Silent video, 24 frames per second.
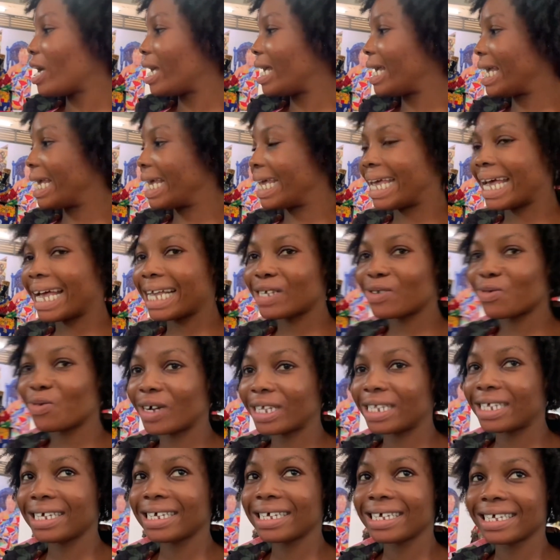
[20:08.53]
I never
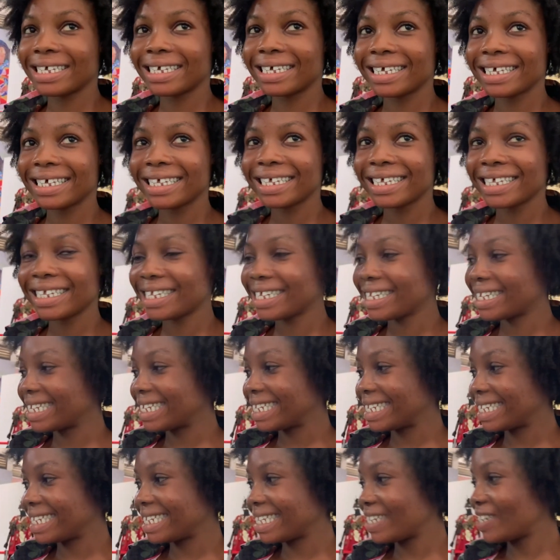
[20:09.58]
knew about
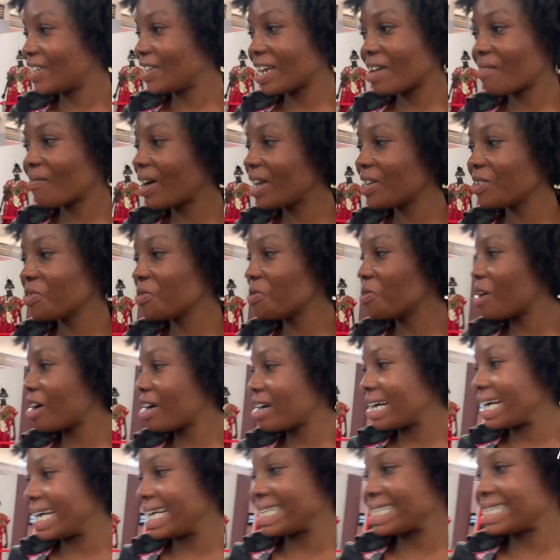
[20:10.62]
this. Never knew.
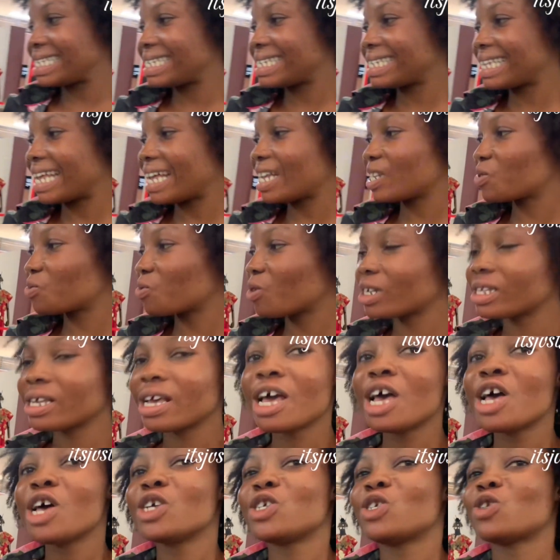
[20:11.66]
It's just one.
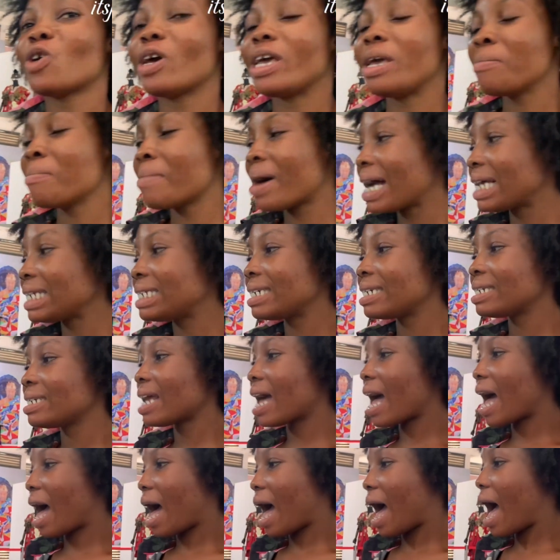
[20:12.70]
So imagine
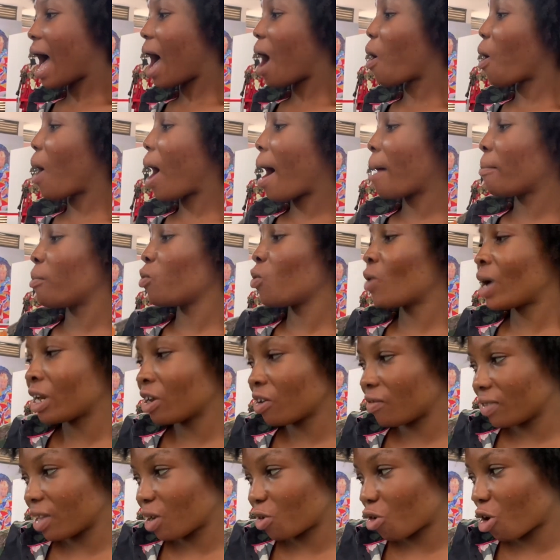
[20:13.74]
I'm one
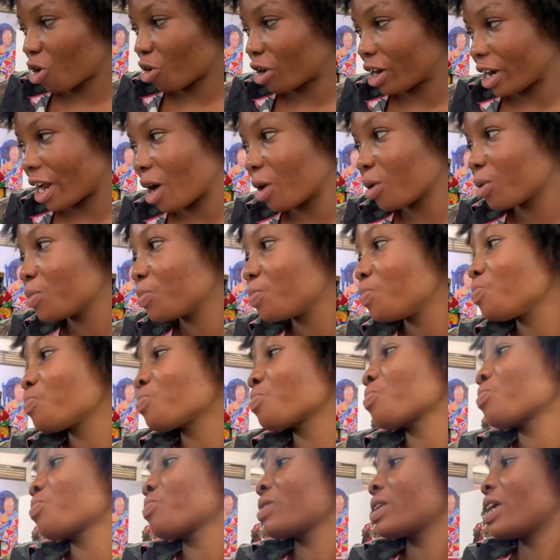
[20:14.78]
of the crocodile,
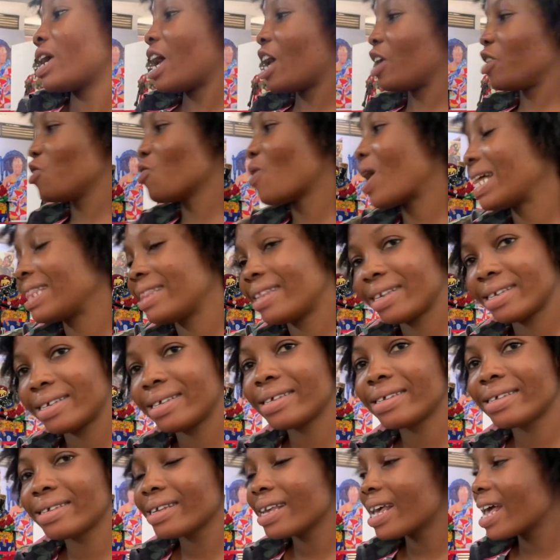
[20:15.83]
and you are
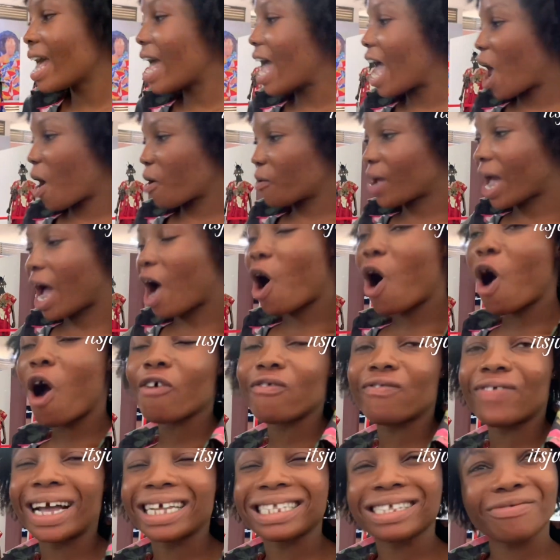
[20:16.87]
this, and we are all
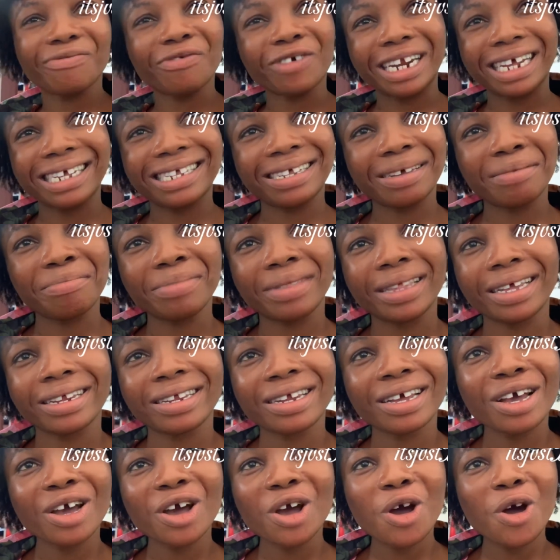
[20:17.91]
fighting for the same.
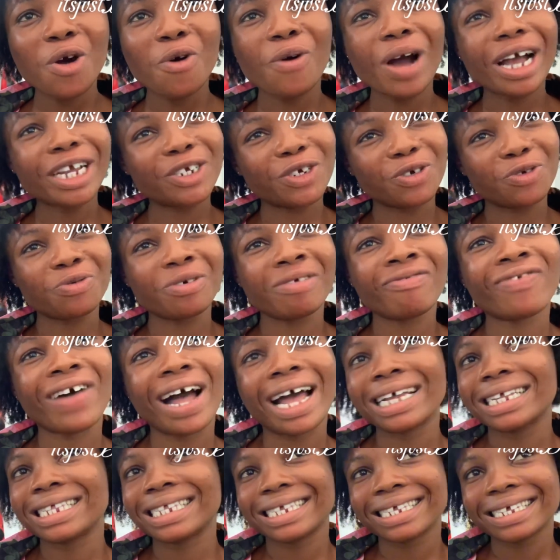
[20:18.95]
Why should we
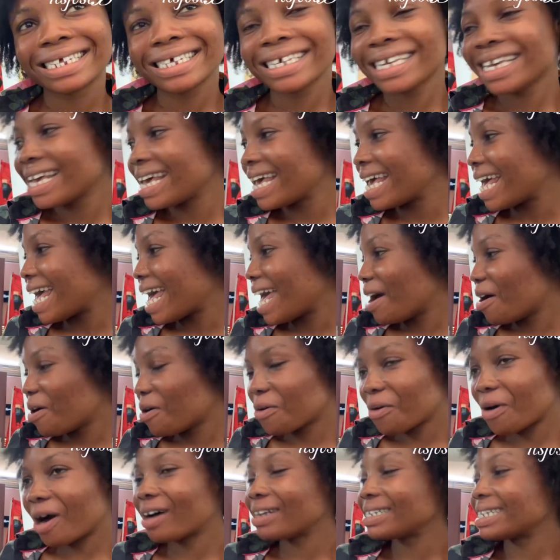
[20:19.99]
fight?
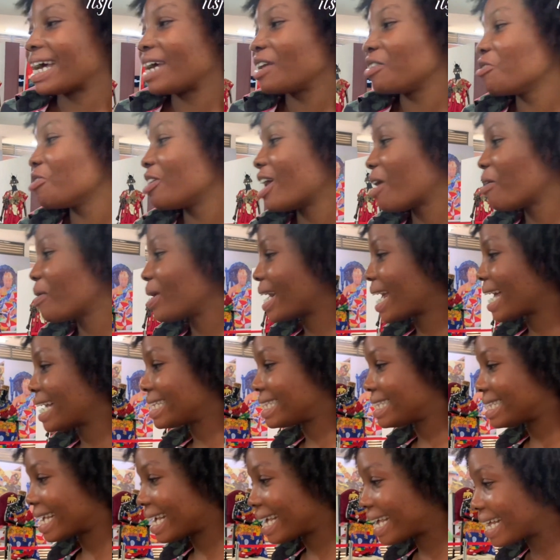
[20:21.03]
Well, I know that when I
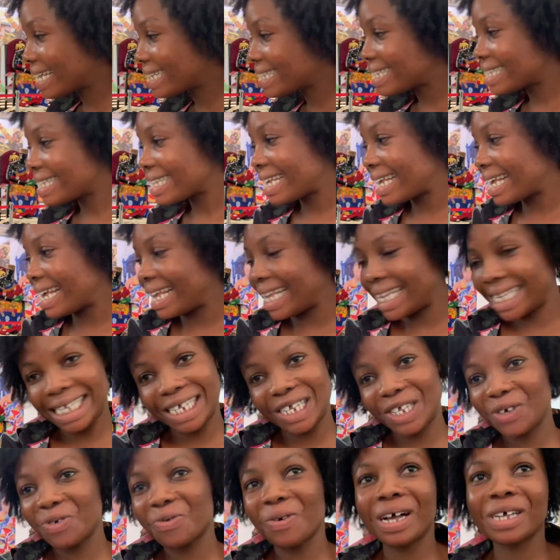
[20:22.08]
take it
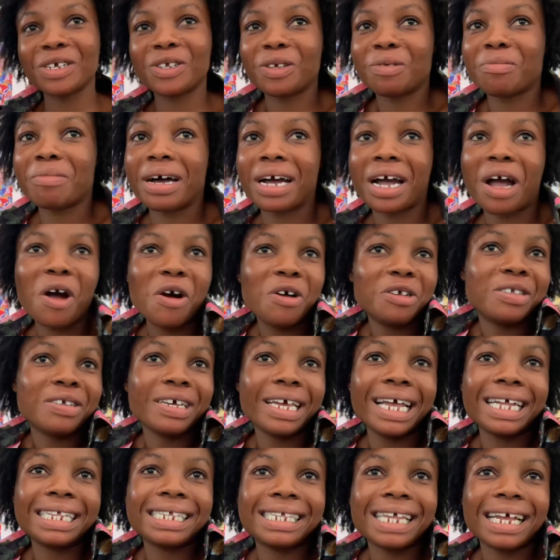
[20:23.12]
to one stomach, I also
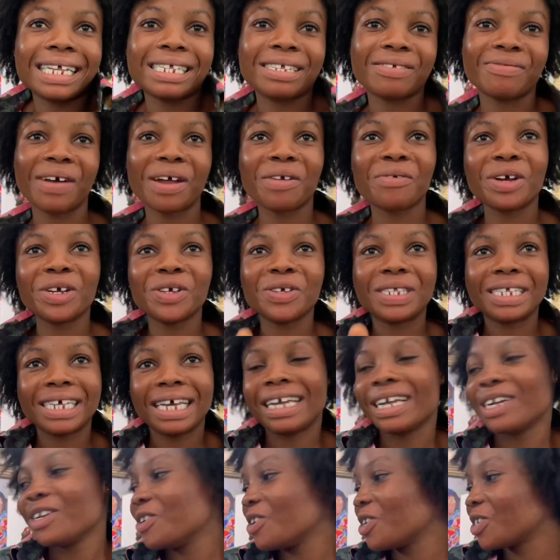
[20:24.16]
get satisfied. When you
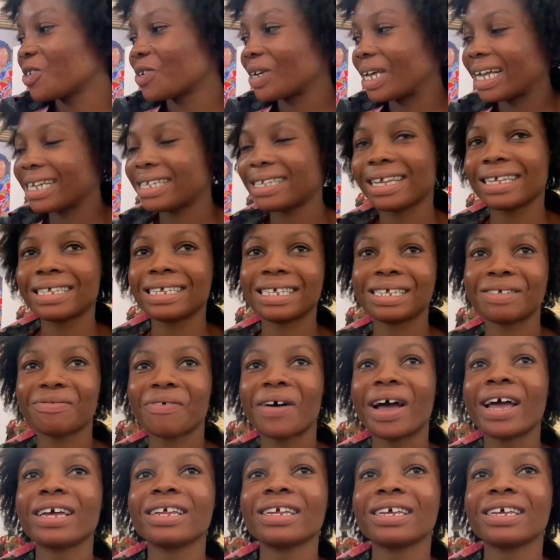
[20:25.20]
take it, you also get satisfied.